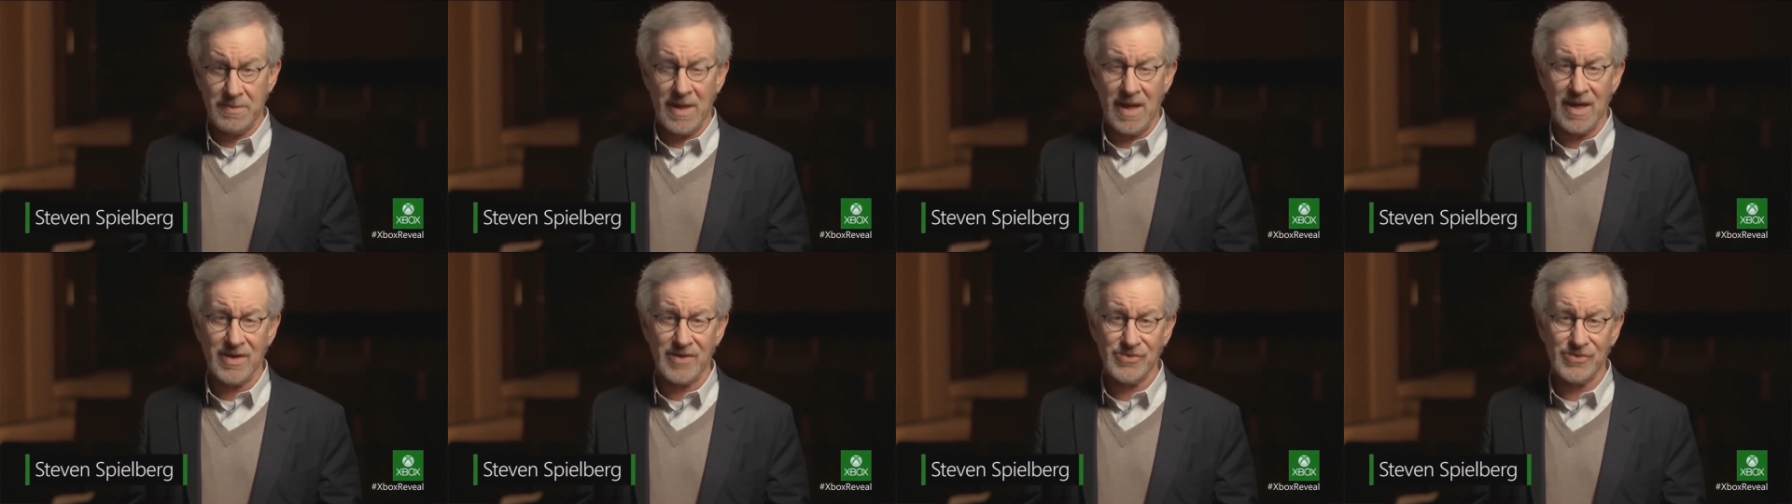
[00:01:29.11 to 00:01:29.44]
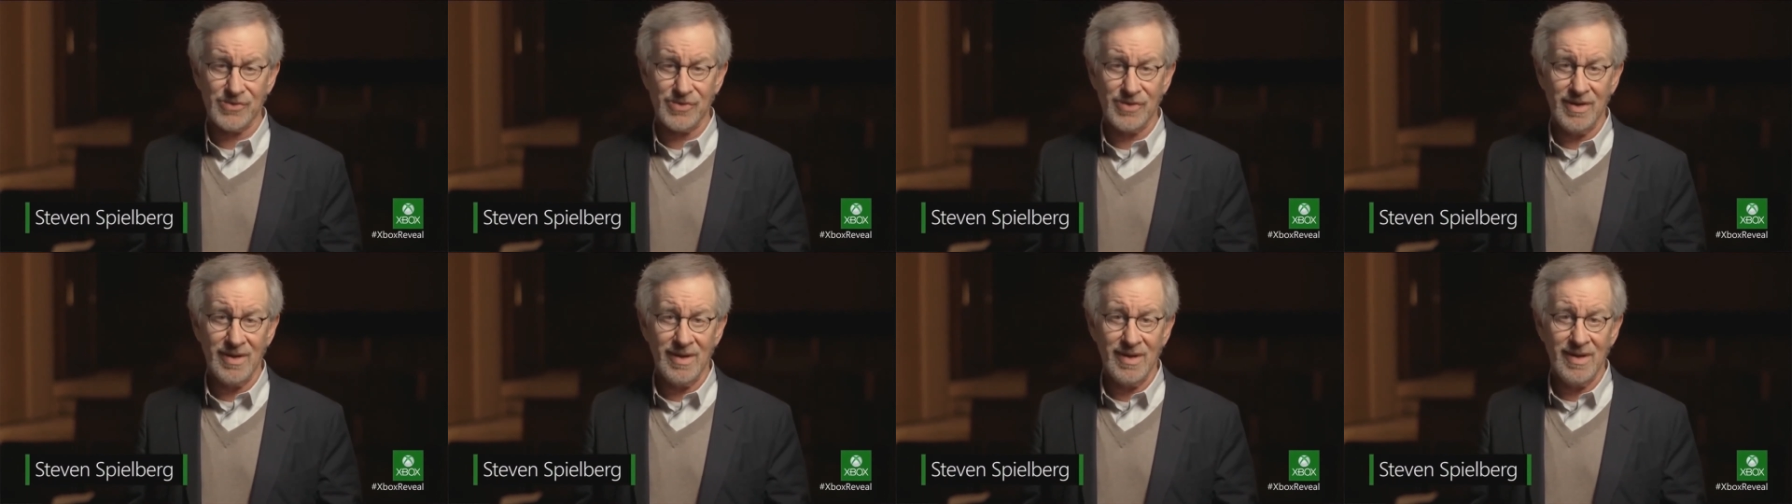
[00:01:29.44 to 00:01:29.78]
done
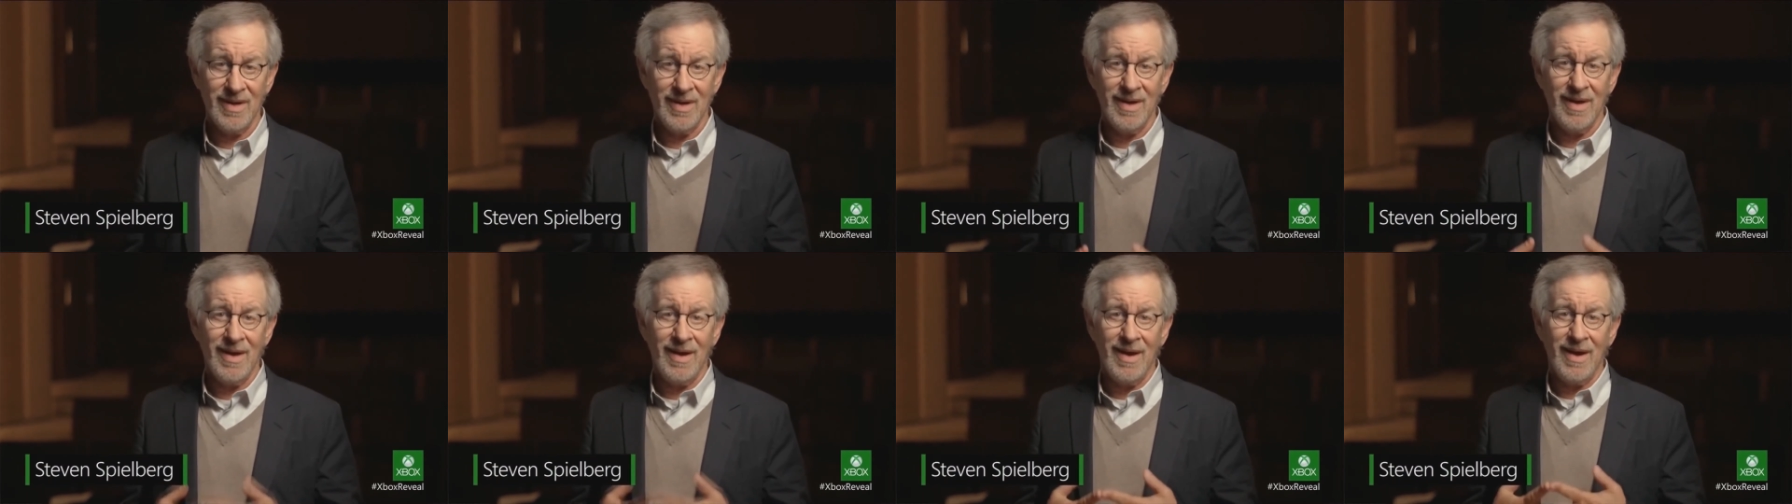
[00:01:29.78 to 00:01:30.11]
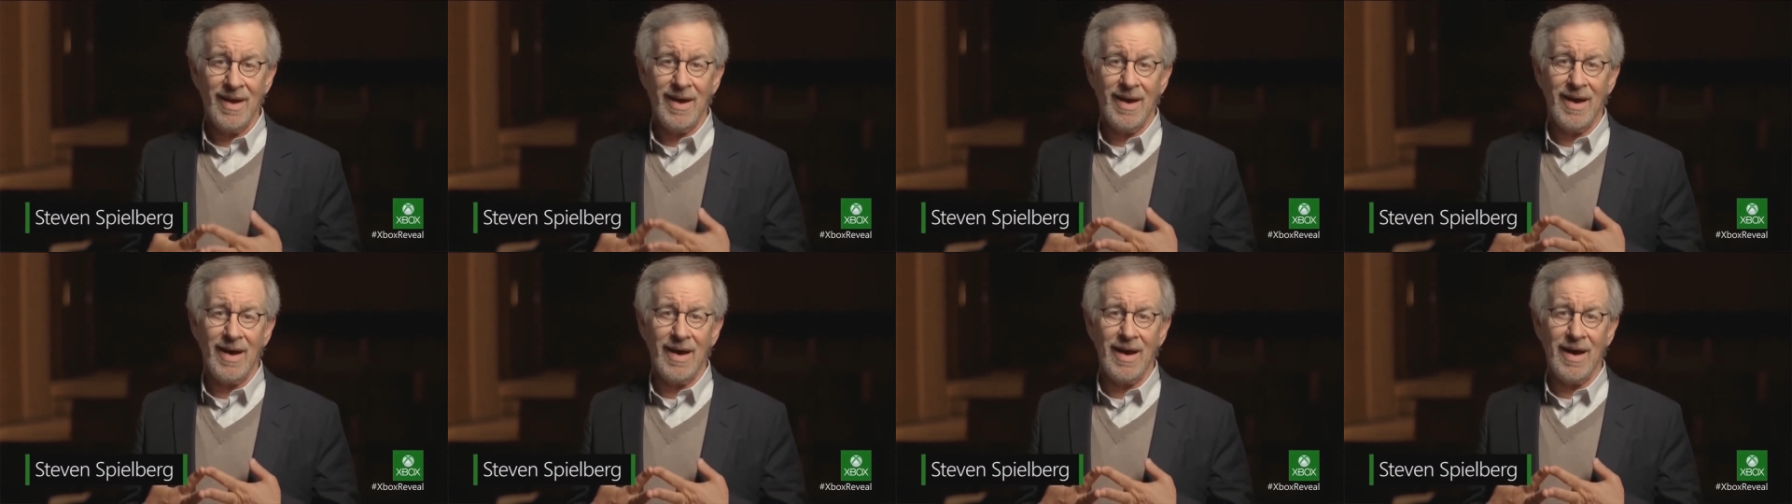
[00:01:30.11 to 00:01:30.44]
anything for
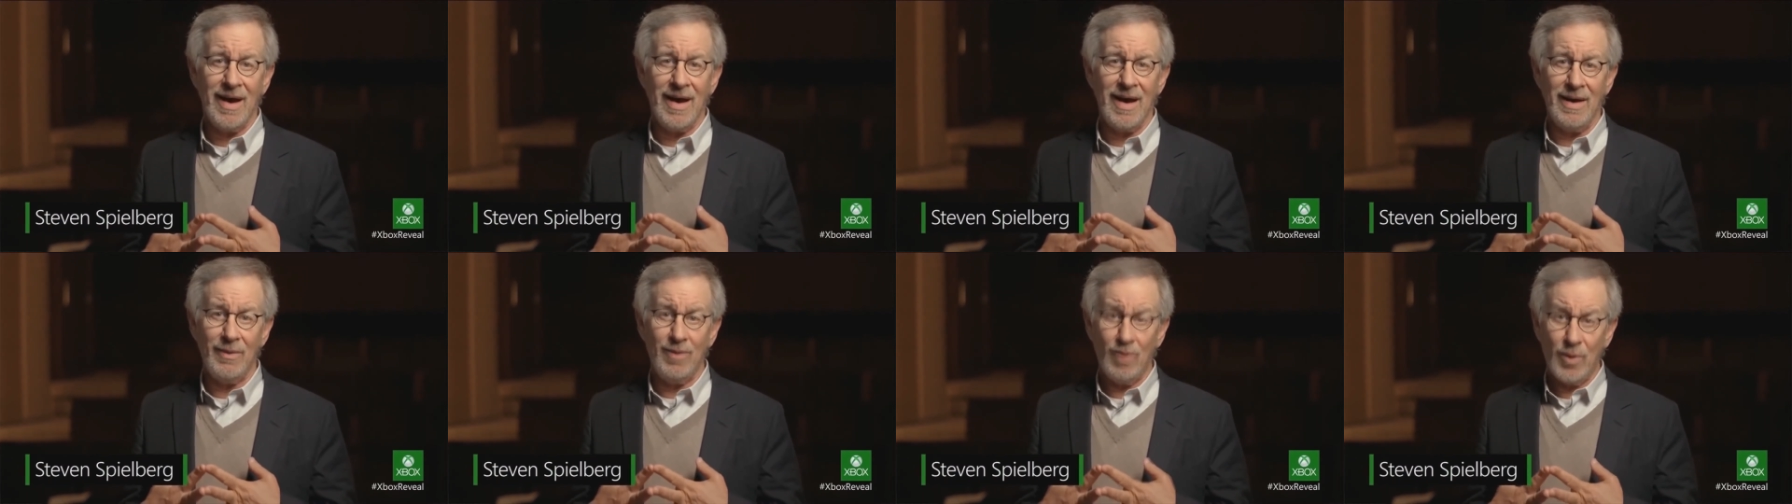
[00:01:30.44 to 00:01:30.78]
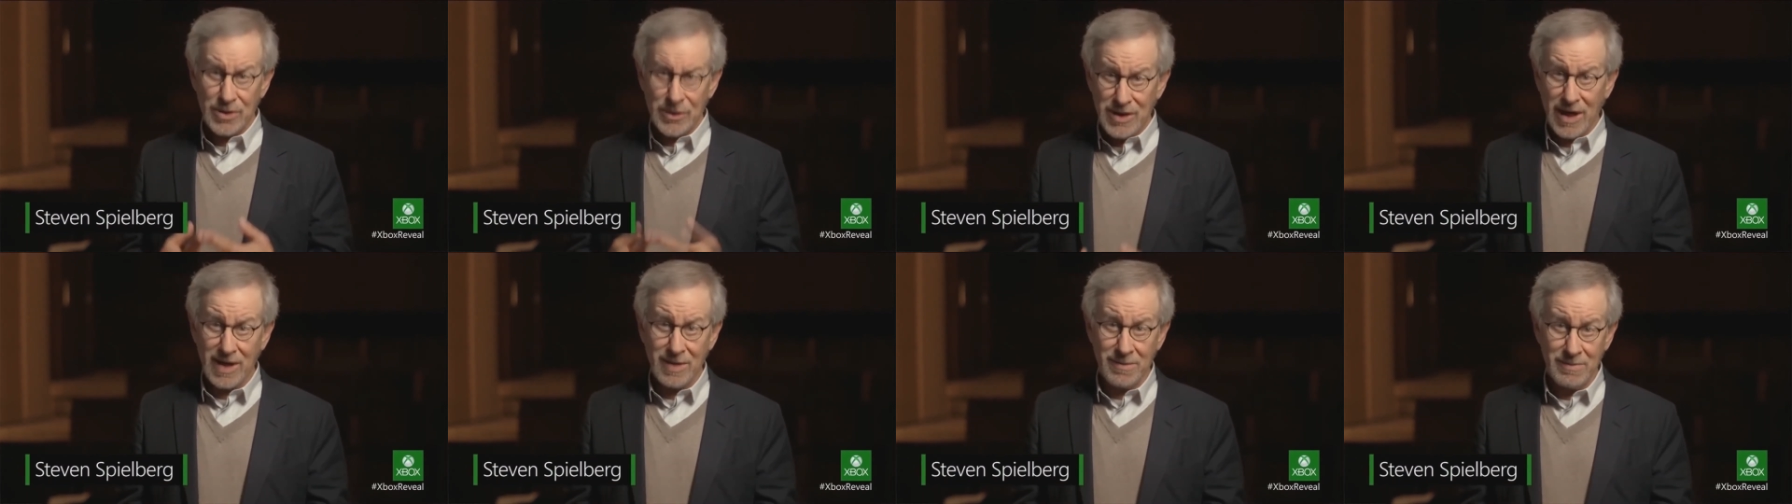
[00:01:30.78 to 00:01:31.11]
me. I've never really
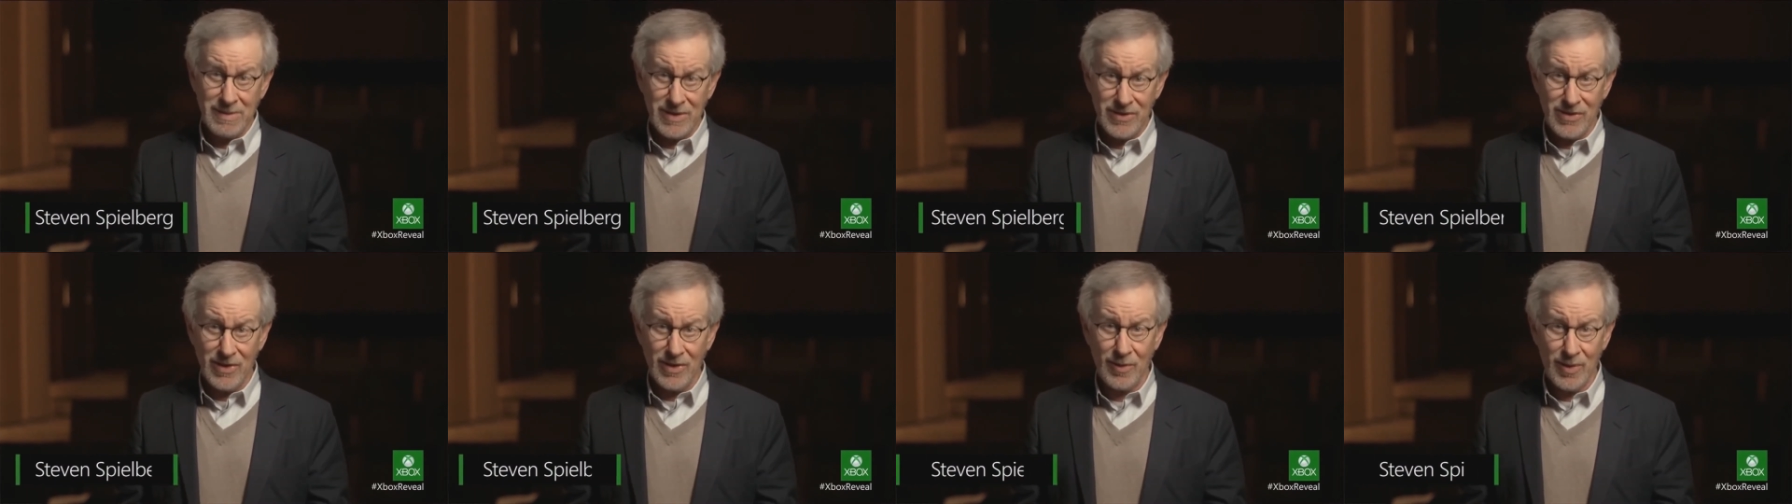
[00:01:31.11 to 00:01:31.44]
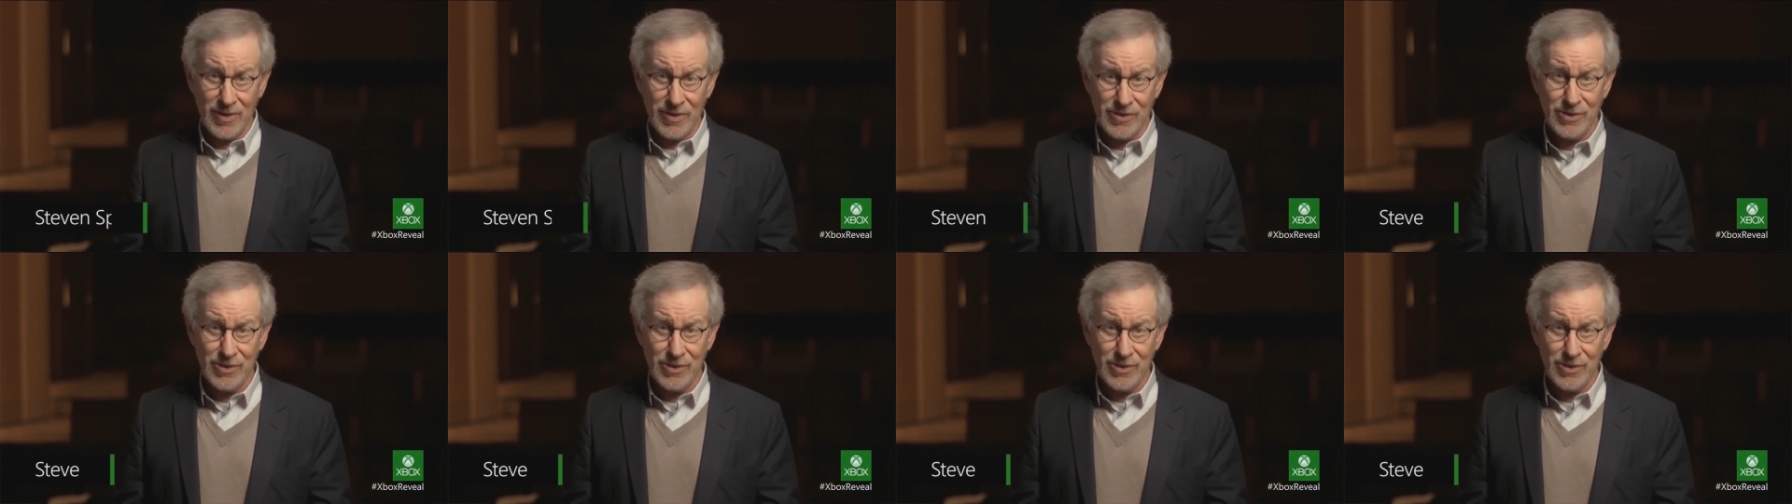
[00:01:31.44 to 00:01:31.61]
been interested in